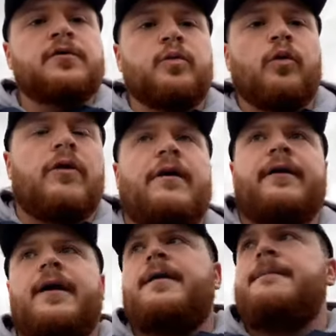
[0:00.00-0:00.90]
walk around
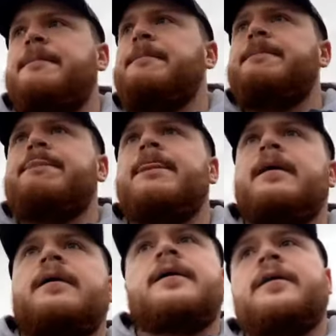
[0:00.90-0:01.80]
here.
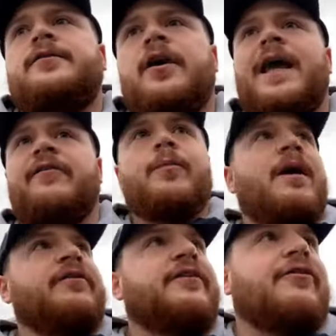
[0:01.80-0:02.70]
Try and give you a
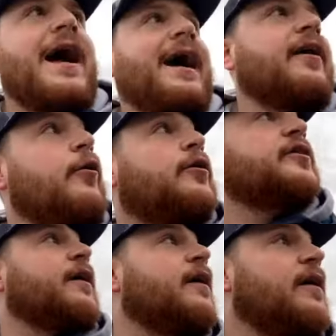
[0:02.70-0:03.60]
bit of a different angle.
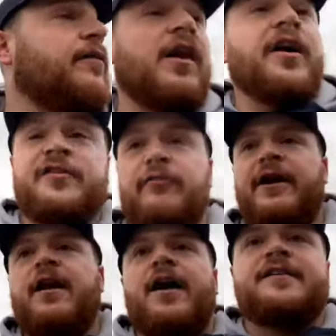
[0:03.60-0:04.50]
So the lights look
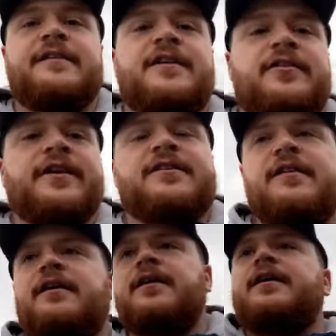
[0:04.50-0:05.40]
really nice and the trees
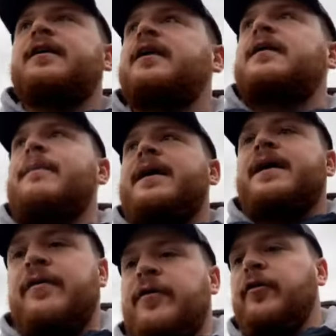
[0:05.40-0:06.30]
look
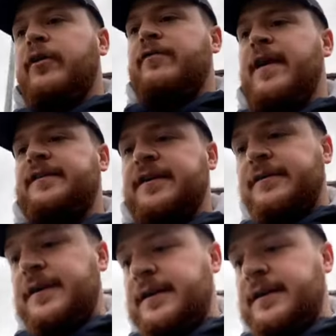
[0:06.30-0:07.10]
making it feel really festive.